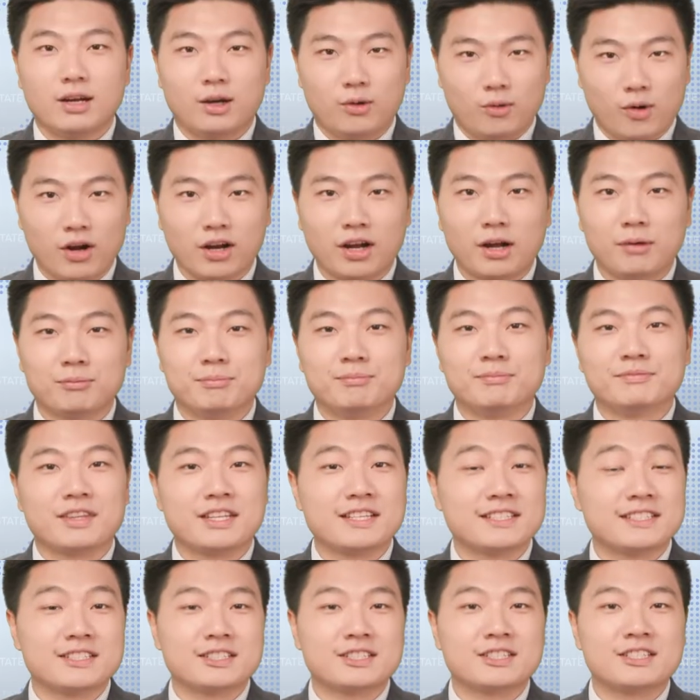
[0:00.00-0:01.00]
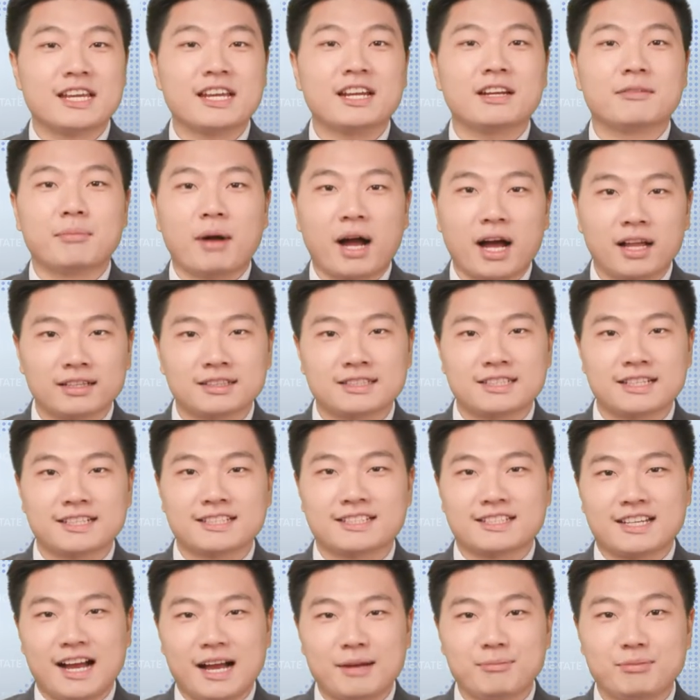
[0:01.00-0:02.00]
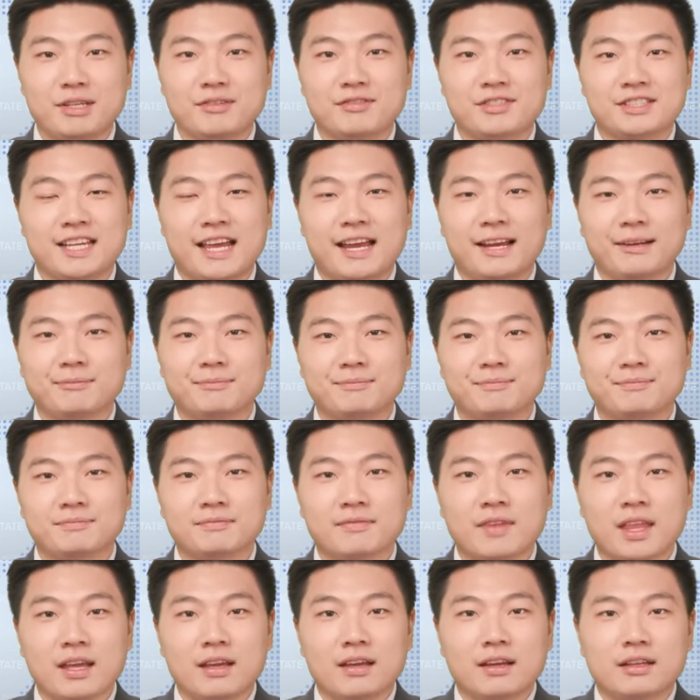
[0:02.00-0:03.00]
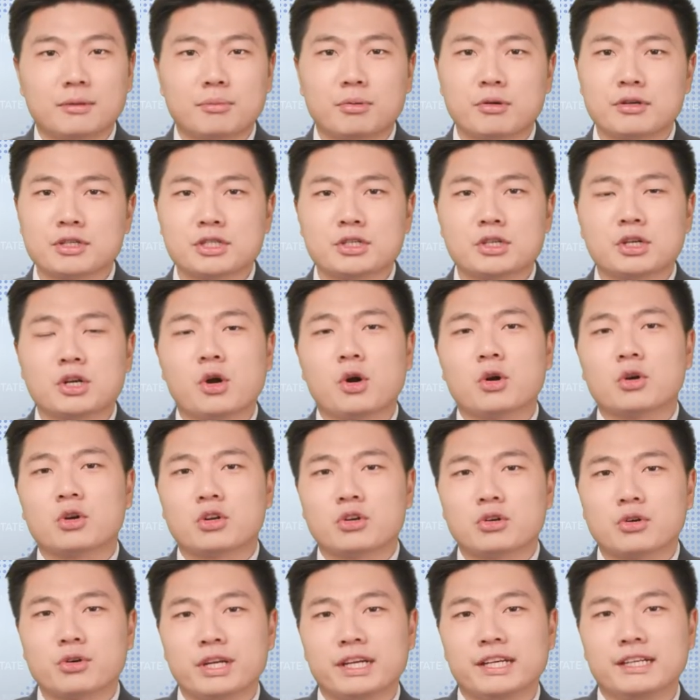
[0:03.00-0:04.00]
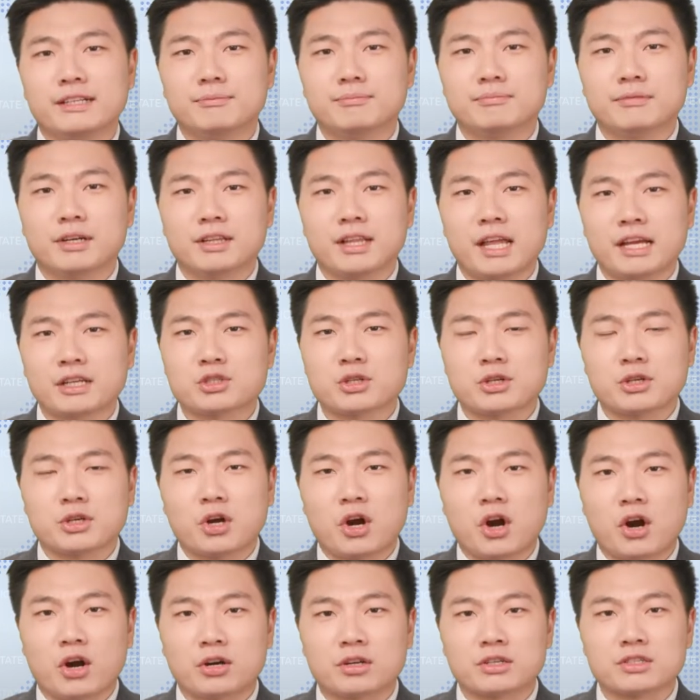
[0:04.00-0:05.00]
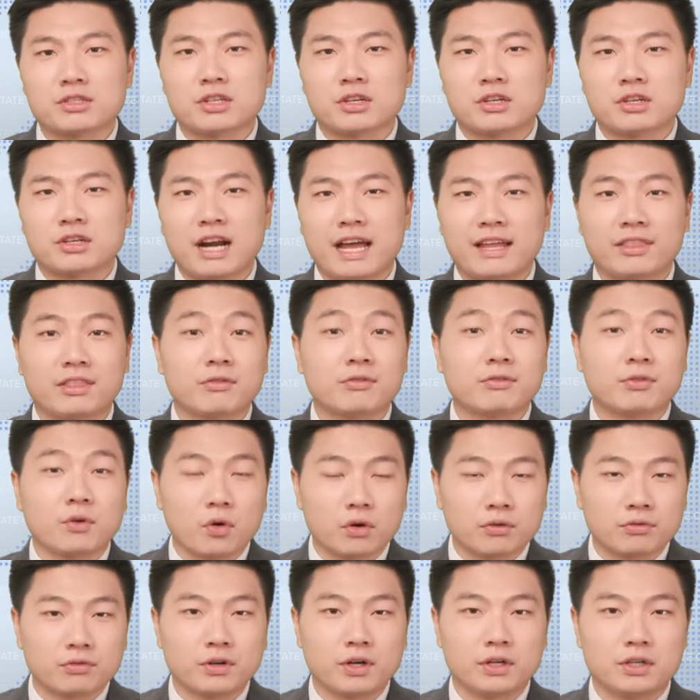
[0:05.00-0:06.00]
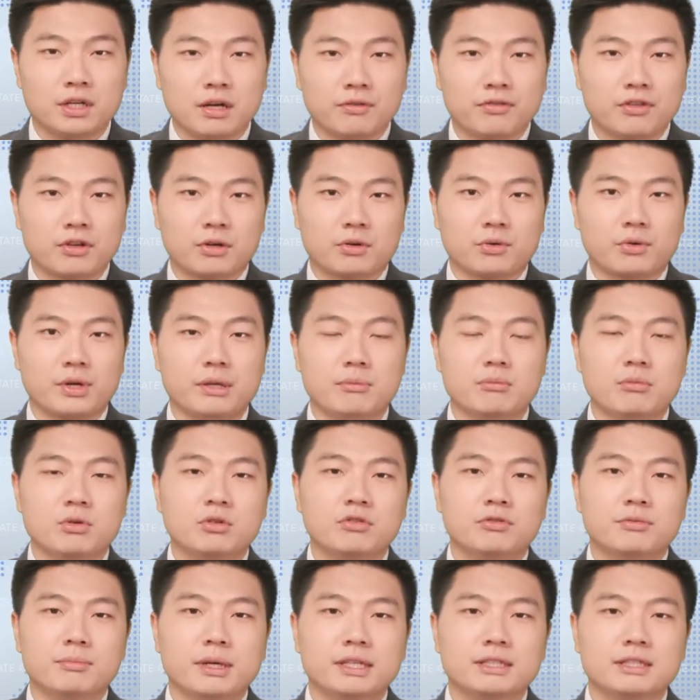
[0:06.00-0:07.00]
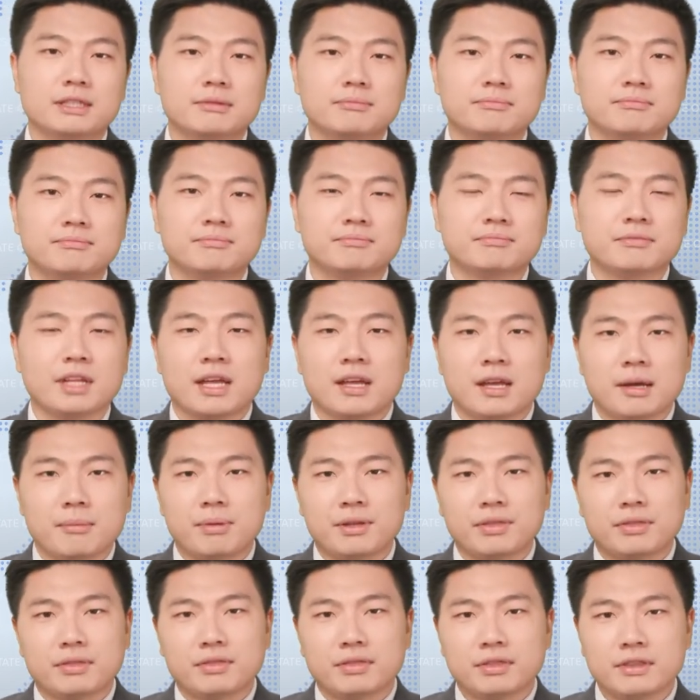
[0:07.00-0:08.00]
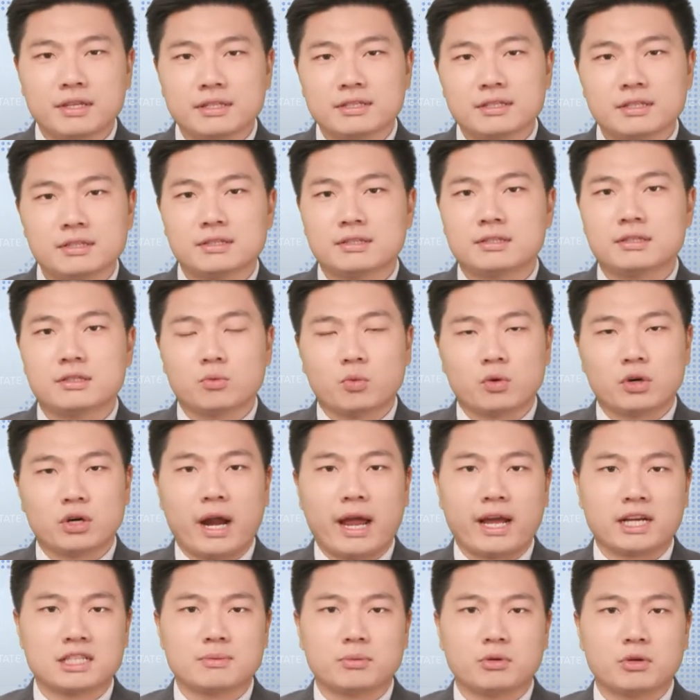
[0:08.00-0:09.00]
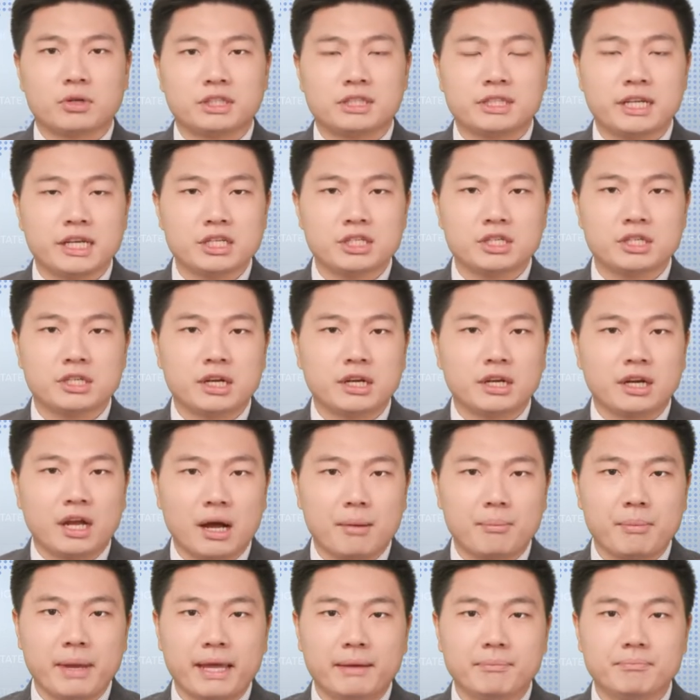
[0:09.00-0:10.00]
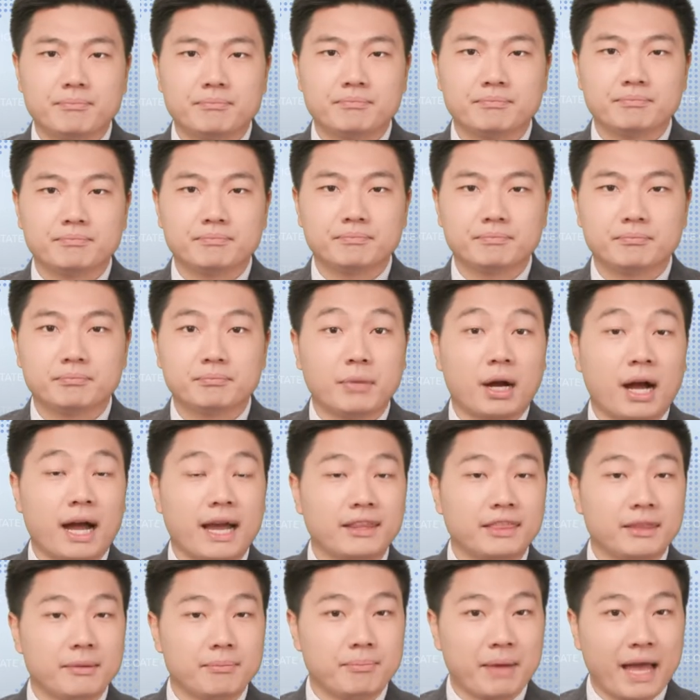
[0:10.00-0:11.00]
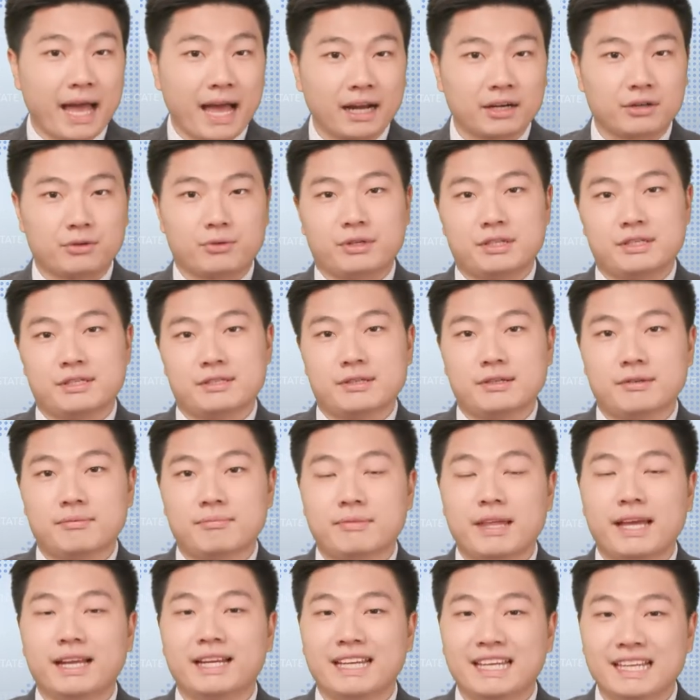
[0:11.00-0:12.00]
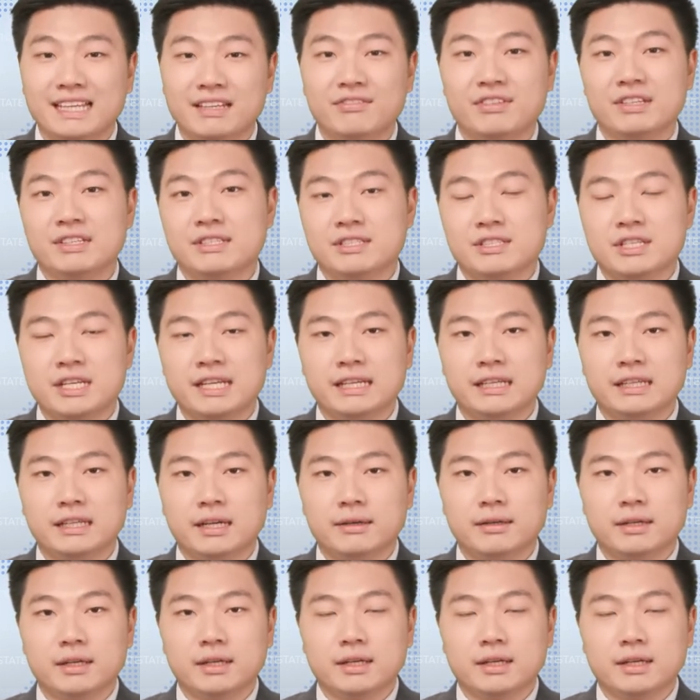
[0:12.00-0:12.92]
Welcome, this is State of Politics, I'm Dave Zhang. The push to go green, electric cars are at the forefront of the green movement. But this is where exploitation can come in, behind the batteries that EVs need.